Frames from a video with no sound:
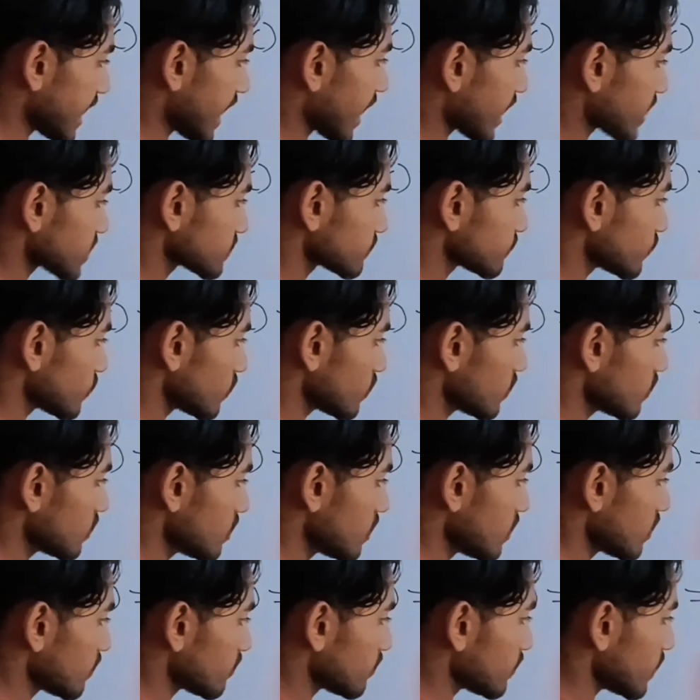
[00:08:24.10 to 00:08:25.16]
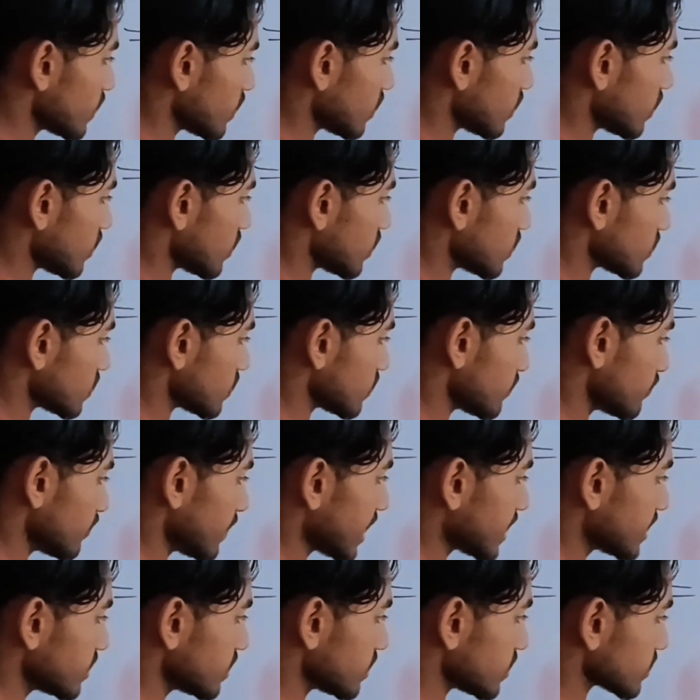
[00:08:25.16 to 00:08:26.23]
x4 plus
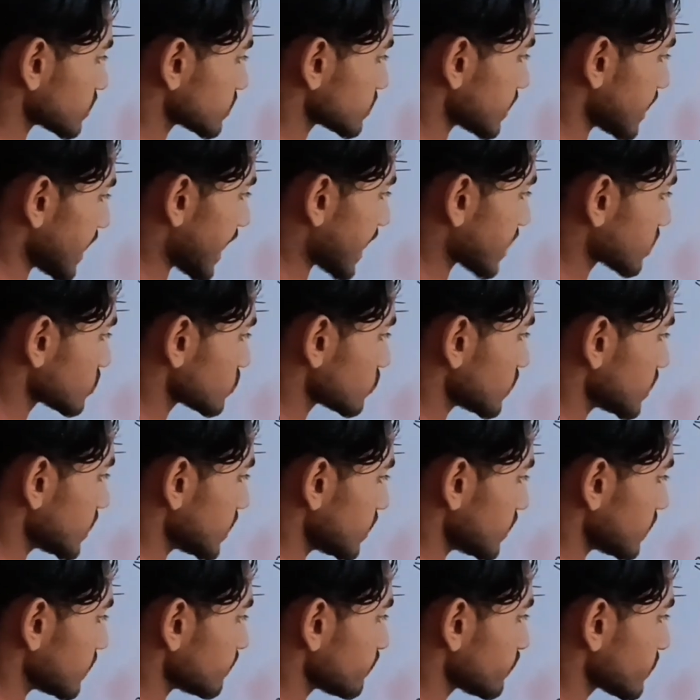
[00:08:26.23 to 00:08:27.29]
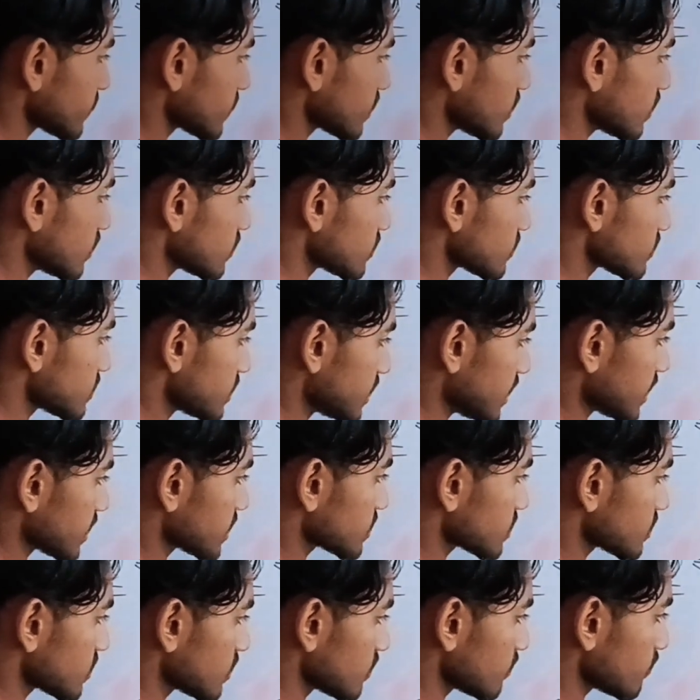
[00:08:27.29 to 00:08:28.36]
minus x to the
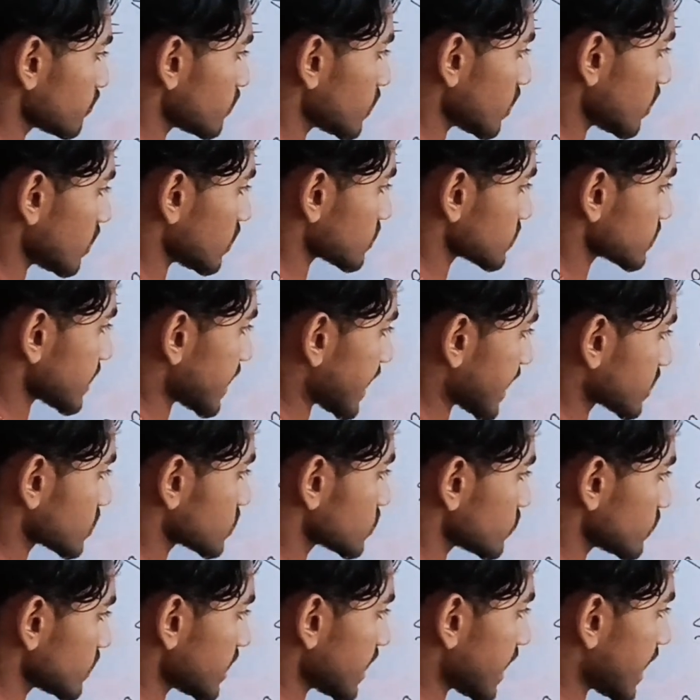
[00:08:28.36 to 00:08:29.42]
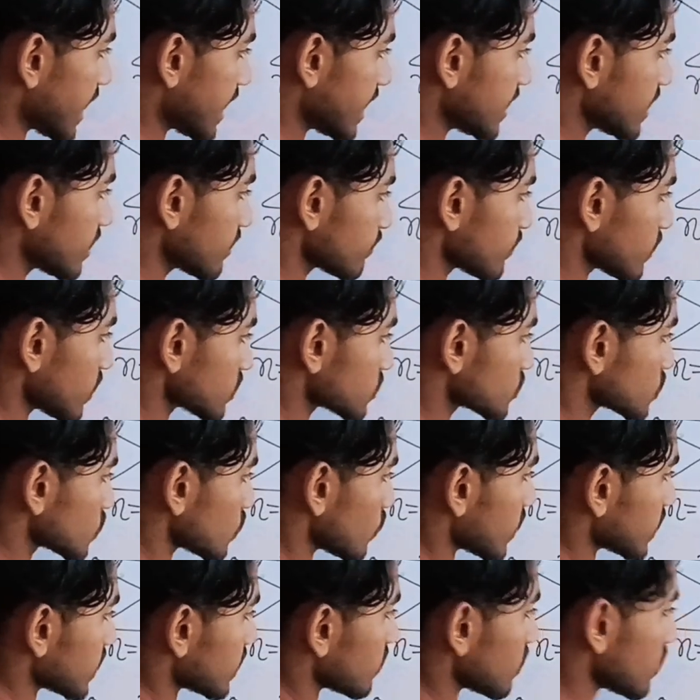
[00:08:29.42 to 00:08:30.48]
6 plus x to the 8 plus so
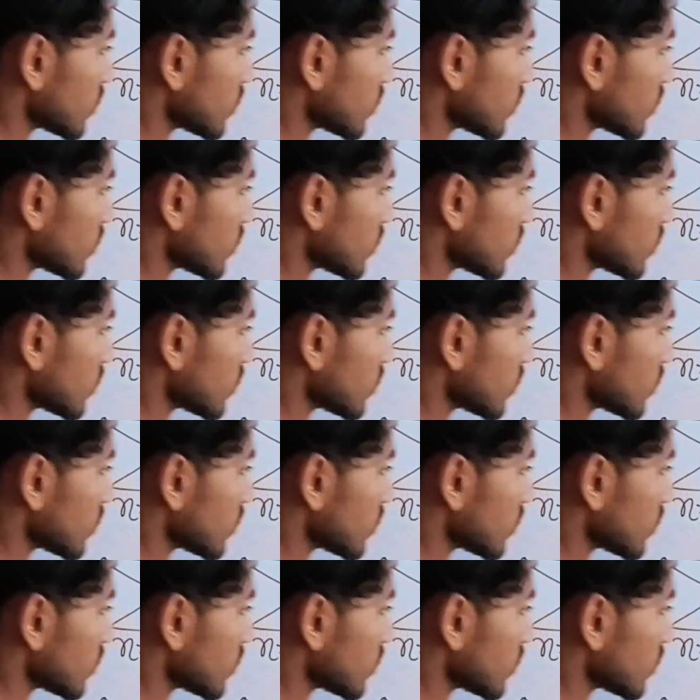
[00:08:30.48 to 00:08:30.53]
on and